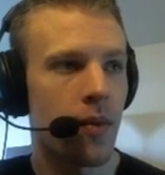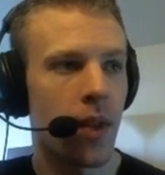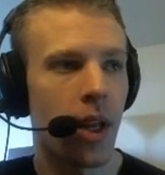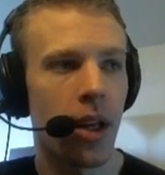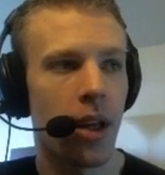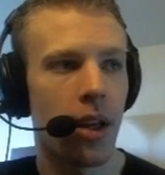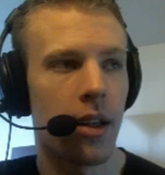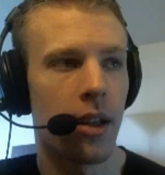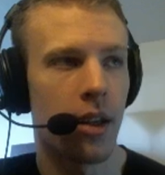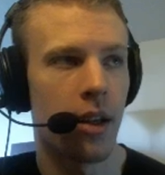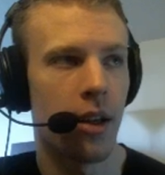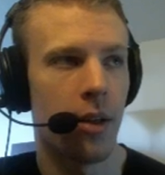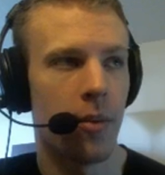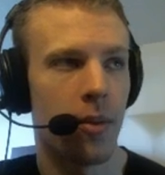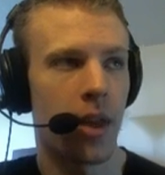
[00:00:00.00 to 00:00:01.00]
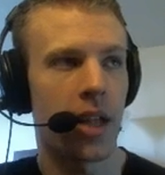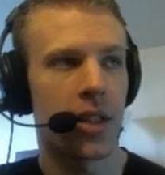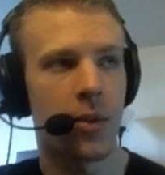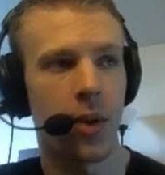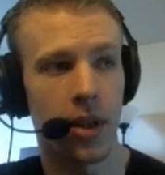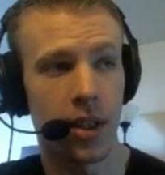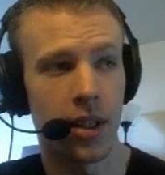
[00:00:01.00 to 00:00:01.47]
and
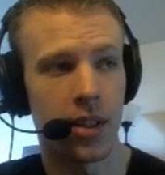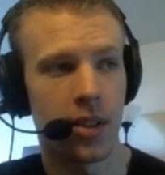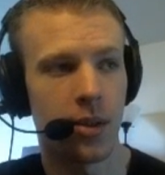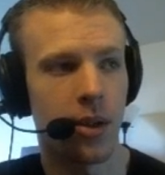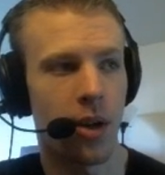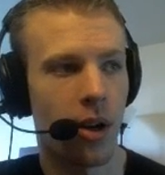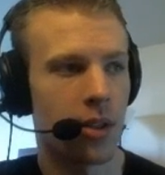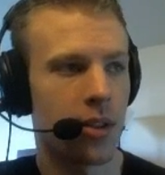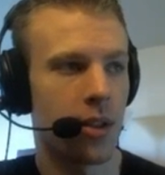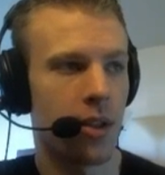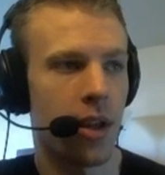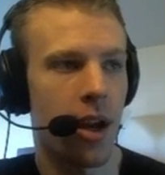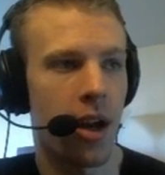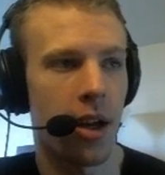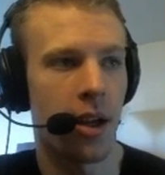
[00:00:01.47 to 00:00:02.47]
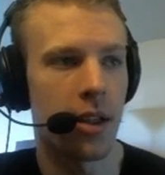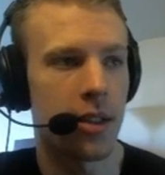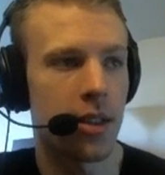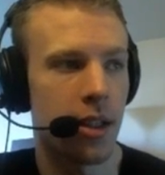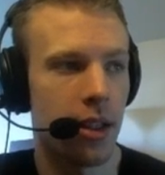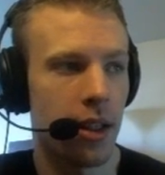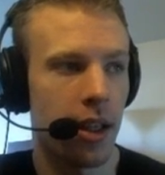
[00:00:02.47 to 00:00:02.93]
that's why these 2 cards are the
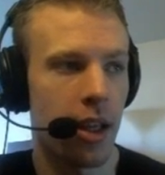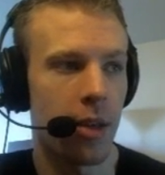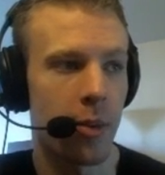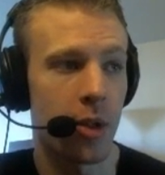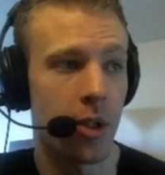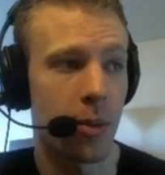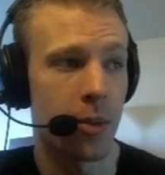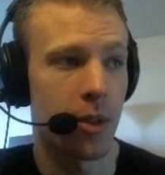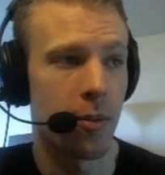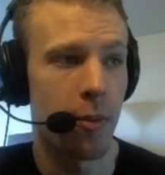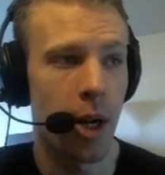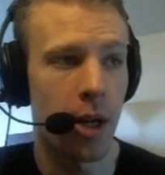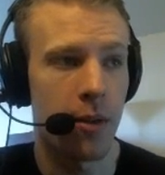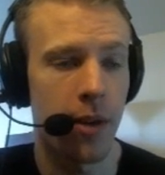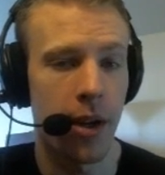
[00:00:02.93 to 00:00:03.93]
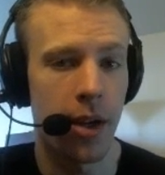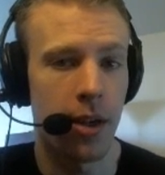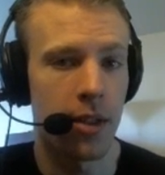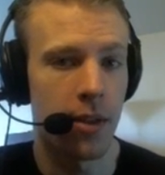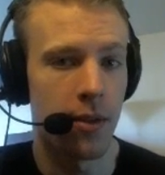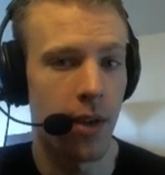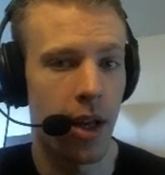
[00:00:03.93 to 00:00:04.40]
highest in the game in terms of
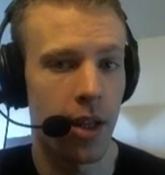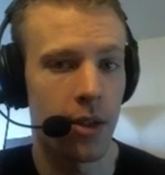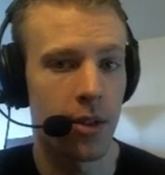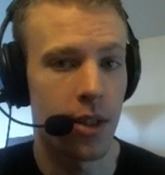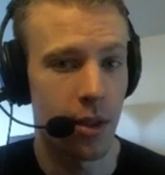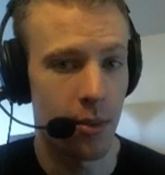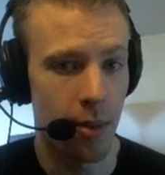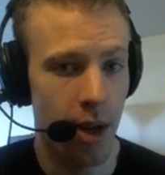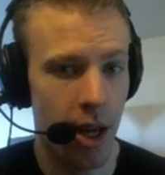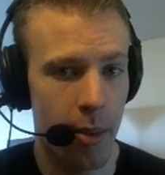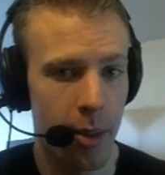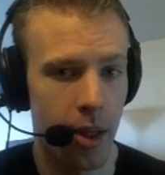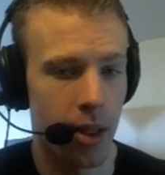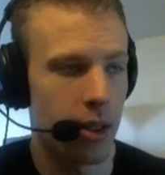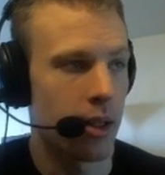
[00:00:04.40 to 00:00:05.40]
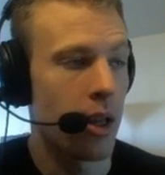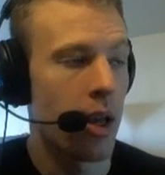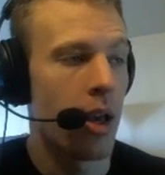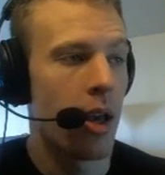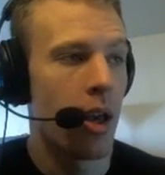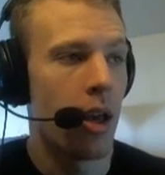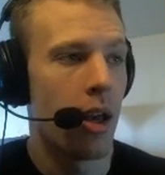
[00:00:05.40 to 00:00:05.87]
modifiers and values, in my opinion,
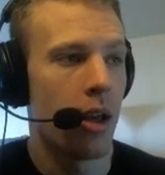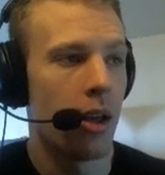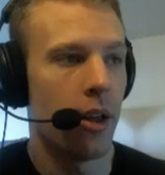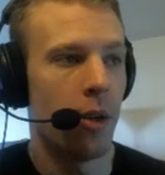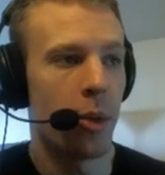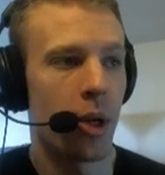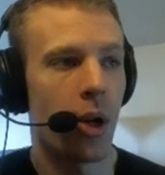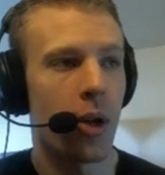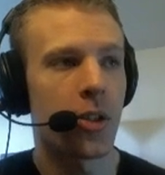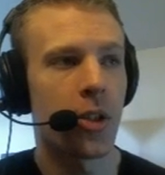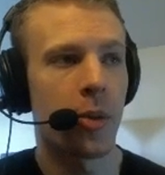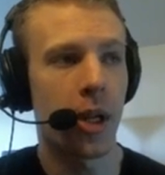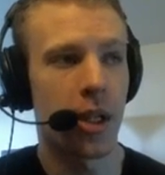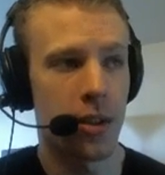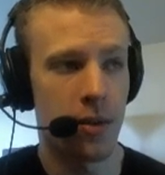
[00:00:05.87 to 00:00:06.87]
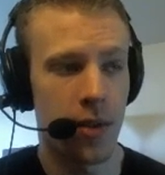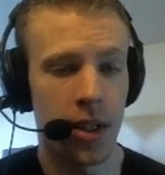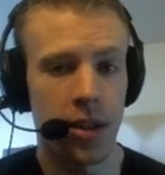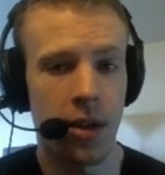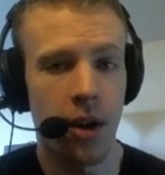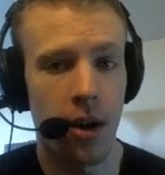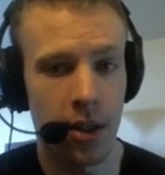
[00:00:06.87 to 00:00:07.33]
but also because of the
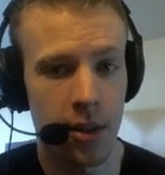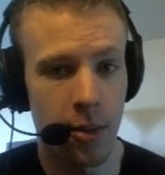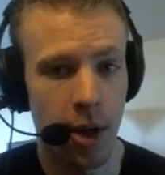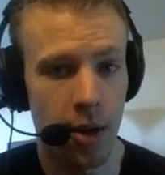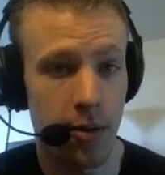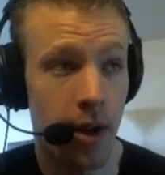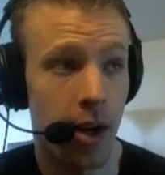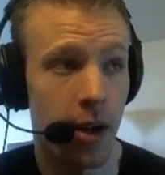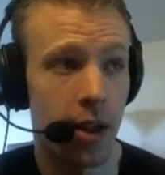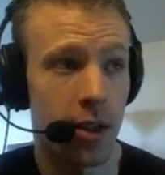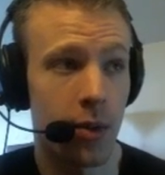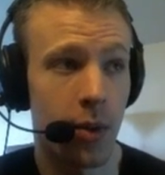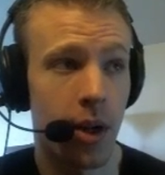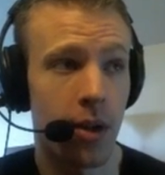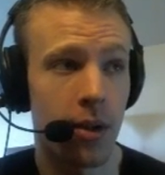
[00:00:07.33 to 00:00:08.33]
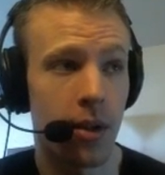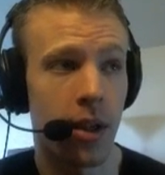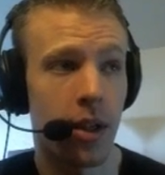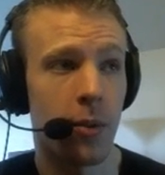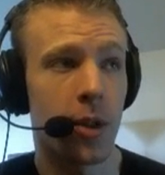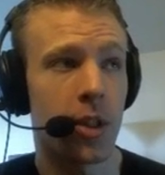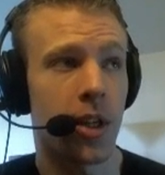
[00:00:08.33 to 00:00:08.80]
taunt modifier as well,
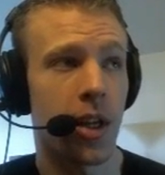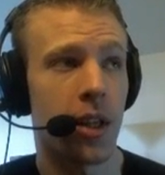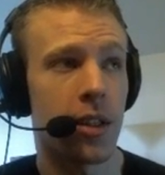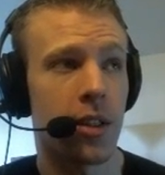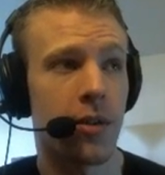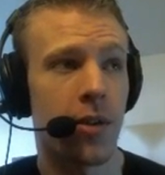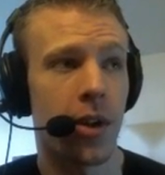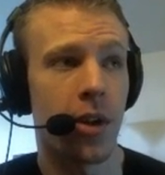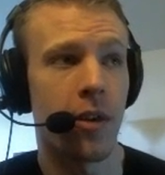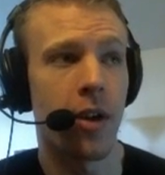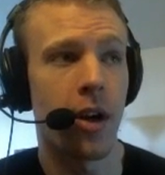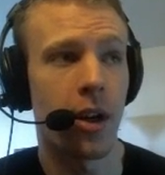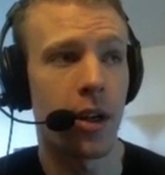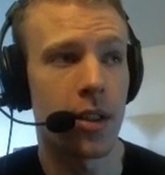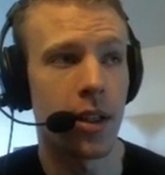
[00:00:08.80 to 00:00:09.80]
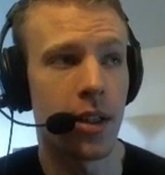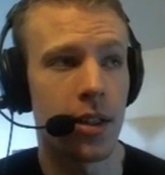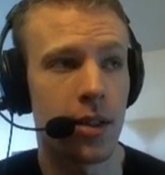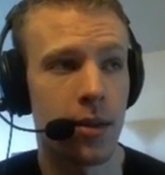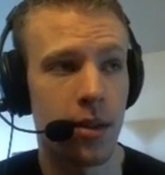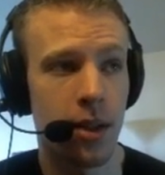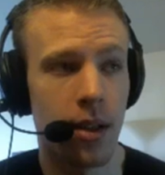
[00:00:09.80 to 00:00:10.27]
in which case Defender of Argus
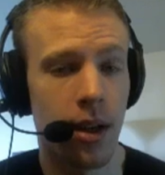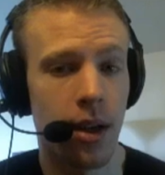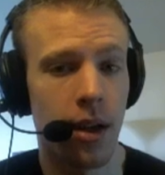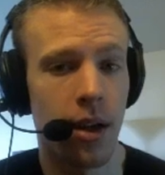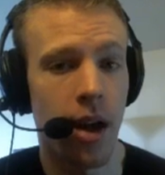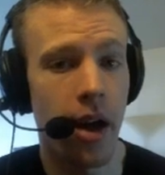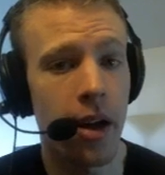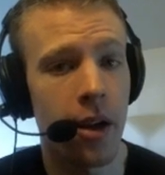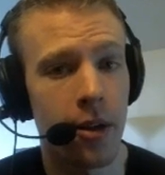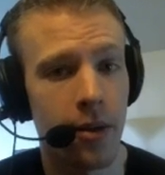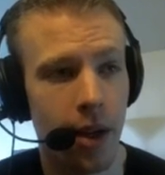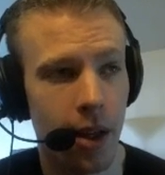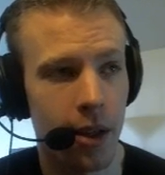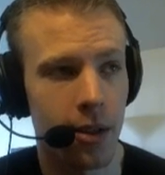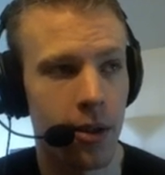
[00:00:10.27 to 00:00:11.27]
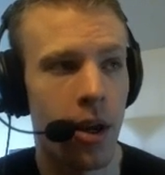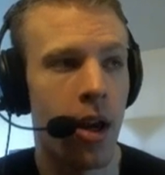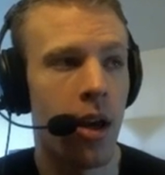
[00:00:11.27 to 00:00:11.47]
is higher value